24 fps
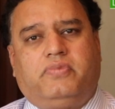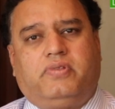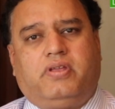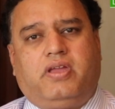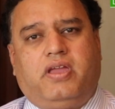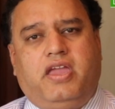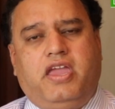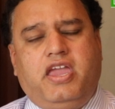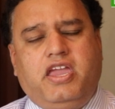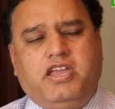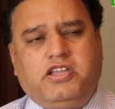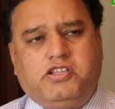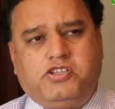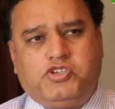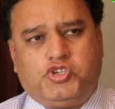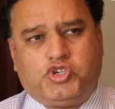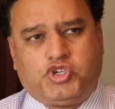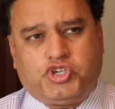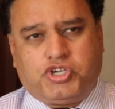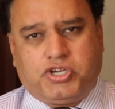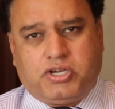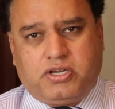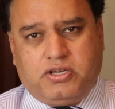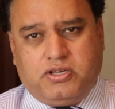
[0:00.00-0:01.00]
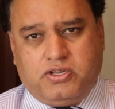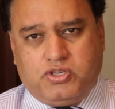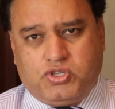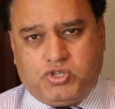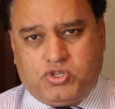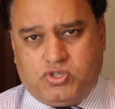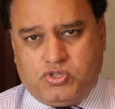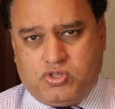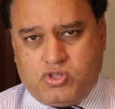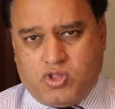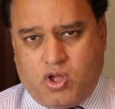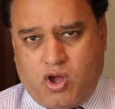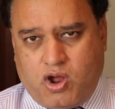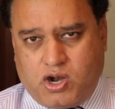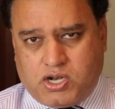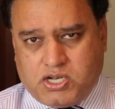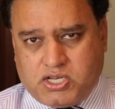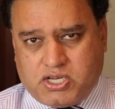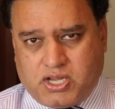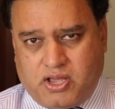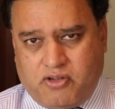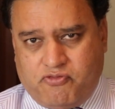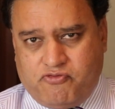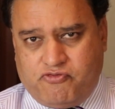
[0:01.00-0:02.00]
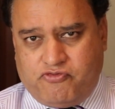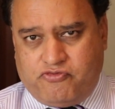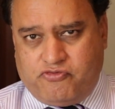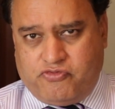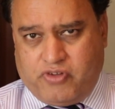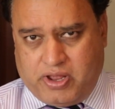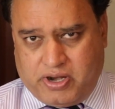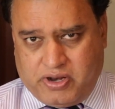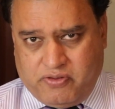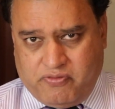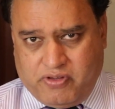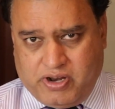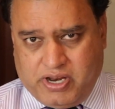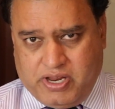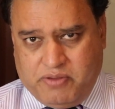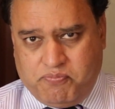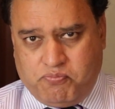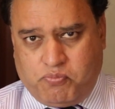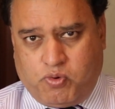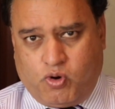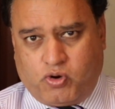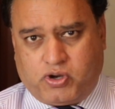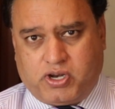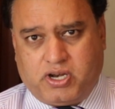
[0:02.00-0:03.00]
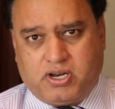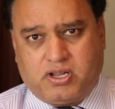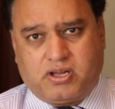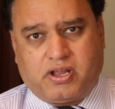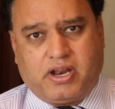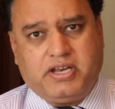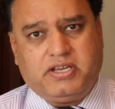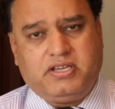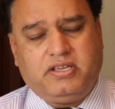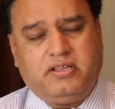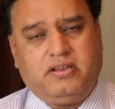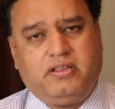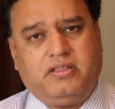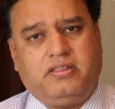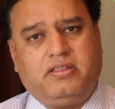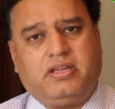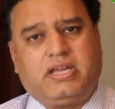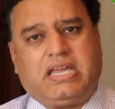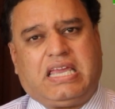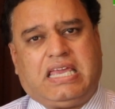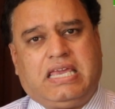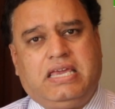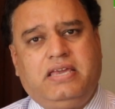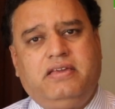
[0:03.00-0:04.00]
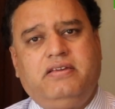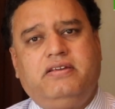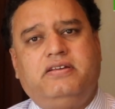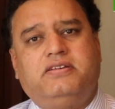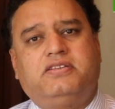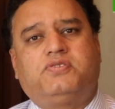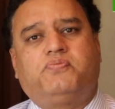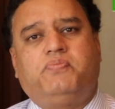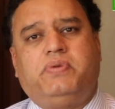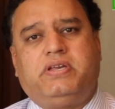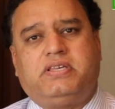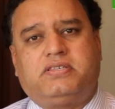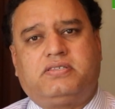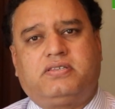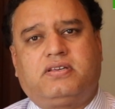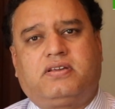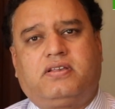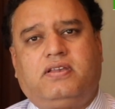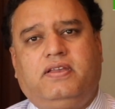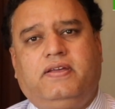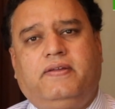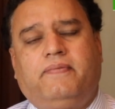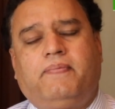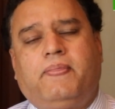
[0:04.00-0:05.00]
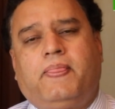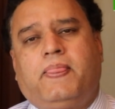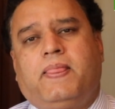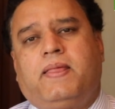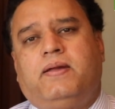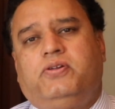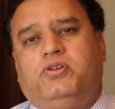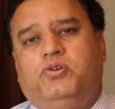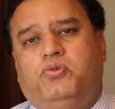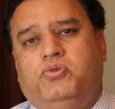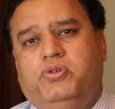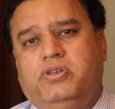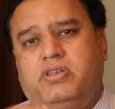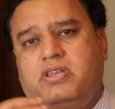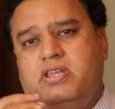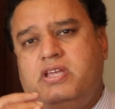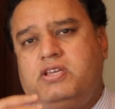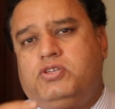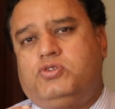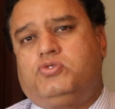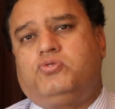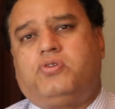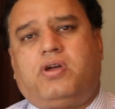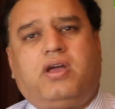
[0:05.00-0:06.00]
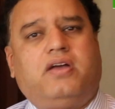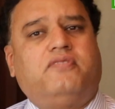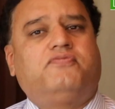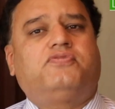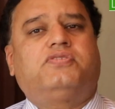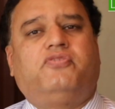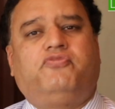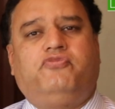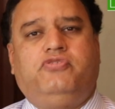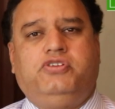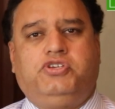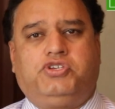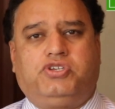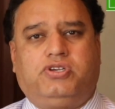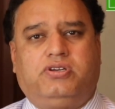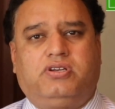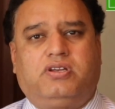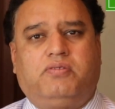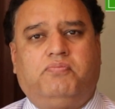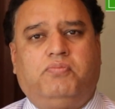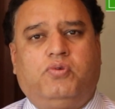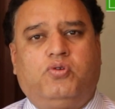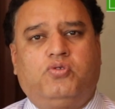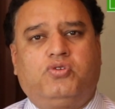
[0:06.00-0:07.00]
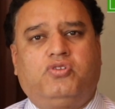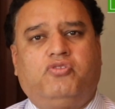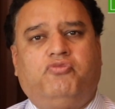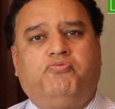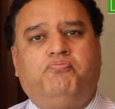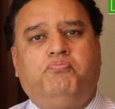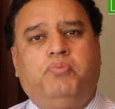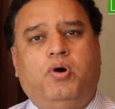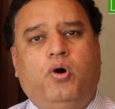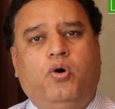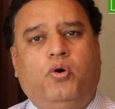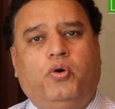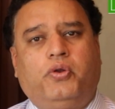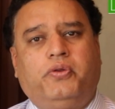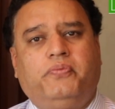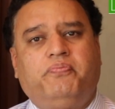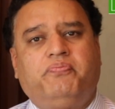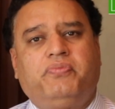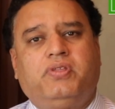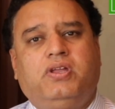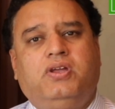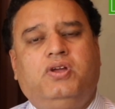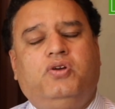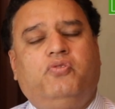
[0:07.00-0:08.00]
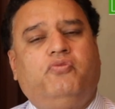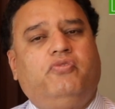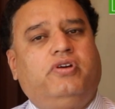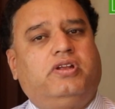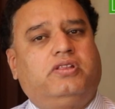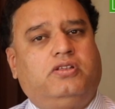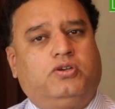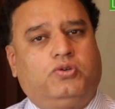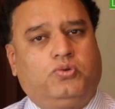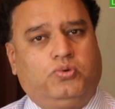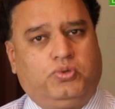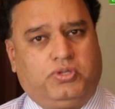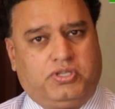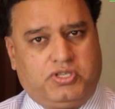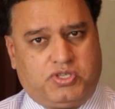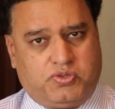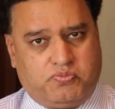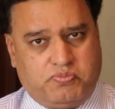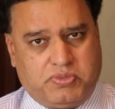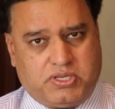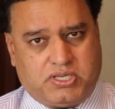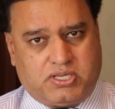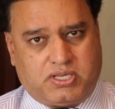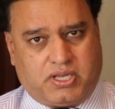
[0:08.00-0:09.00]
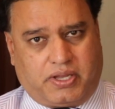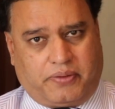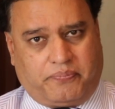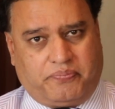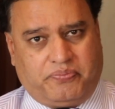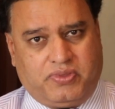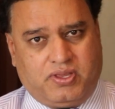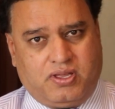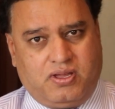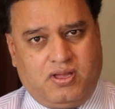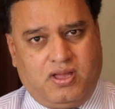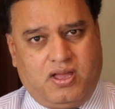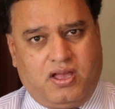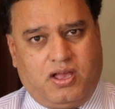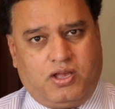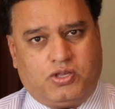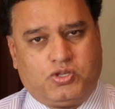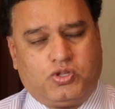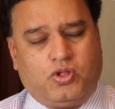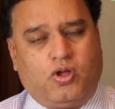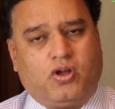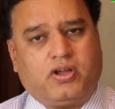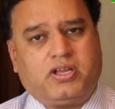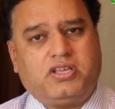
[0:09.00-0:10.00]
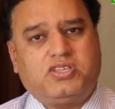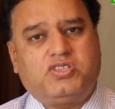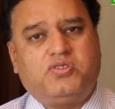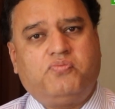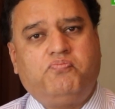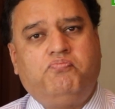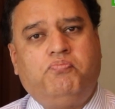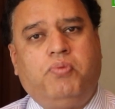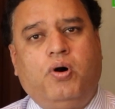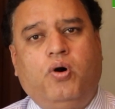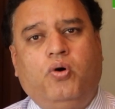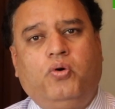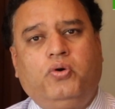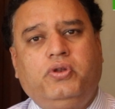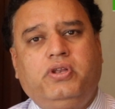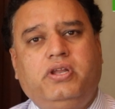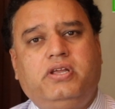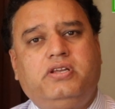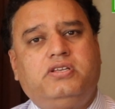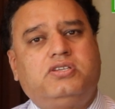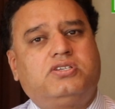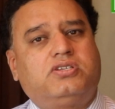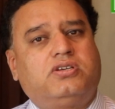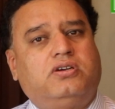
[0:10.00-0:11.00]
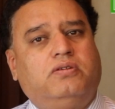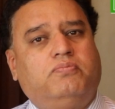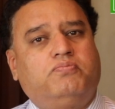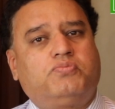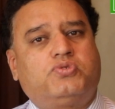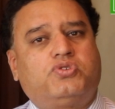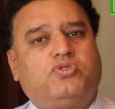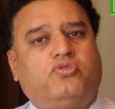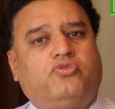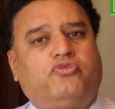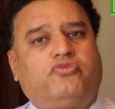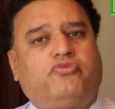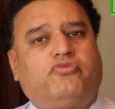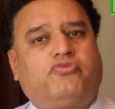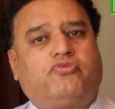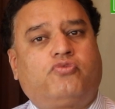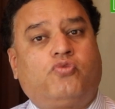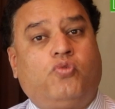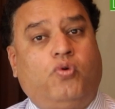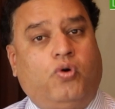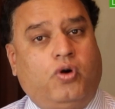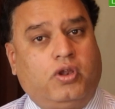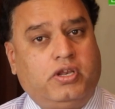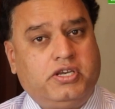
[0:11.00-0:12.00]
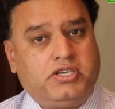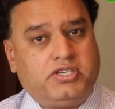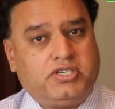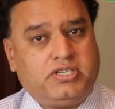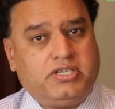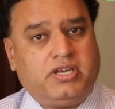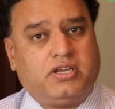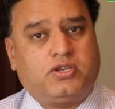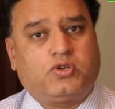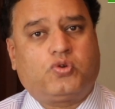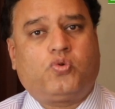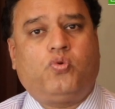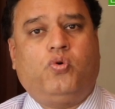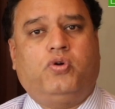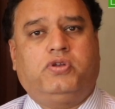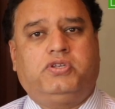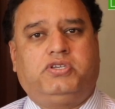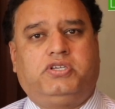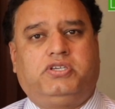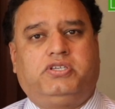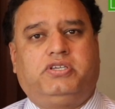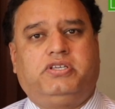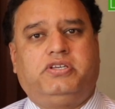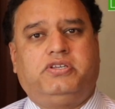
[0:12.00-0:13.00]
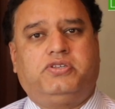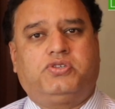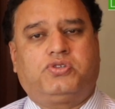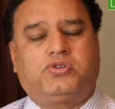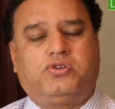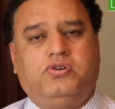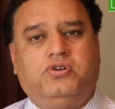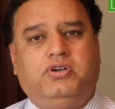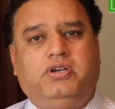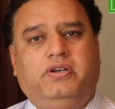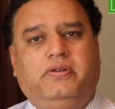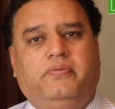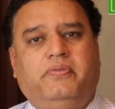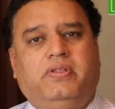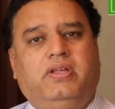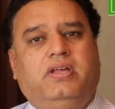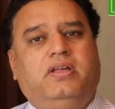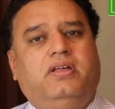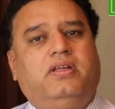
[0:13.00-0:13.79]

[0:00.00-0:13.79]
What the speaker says: Age is not a very important criteria. The key is basically you need to have sufficient amount of bone where the tooth is missing. As long as the bone in terms of quality and quantity is good,